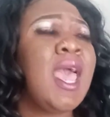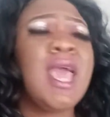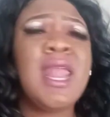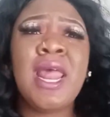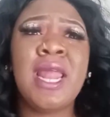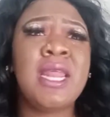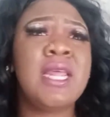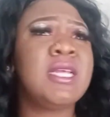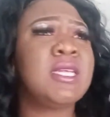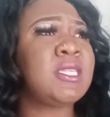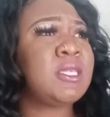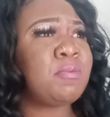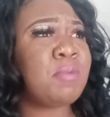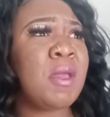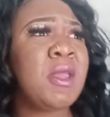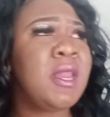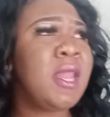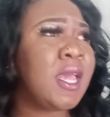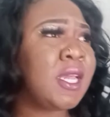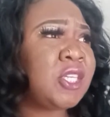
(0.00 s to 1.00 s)
and I need to
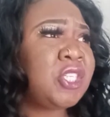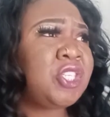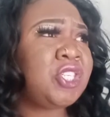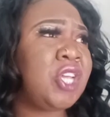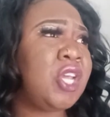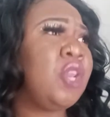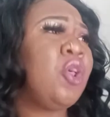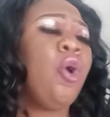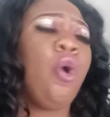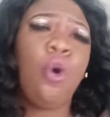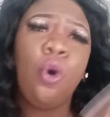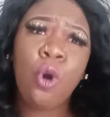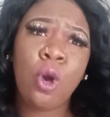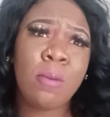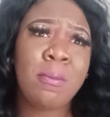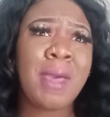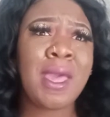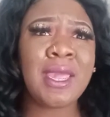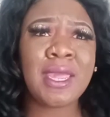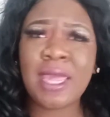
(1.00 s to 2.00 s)
spend that shit
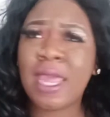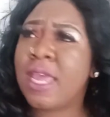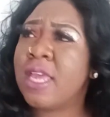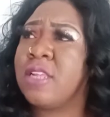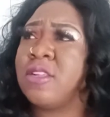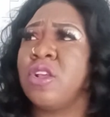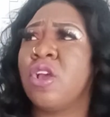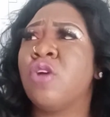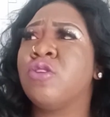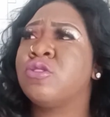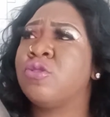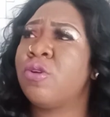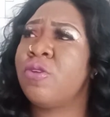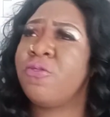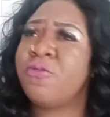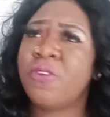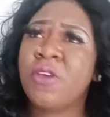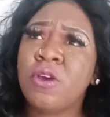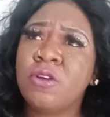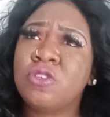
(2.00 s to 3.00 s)
on my kids to go to a
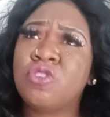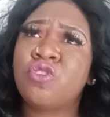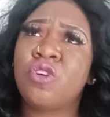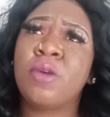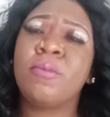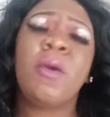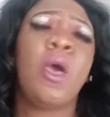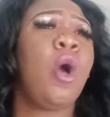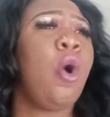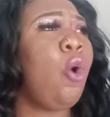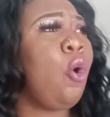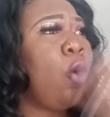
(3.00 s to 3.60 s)
field trip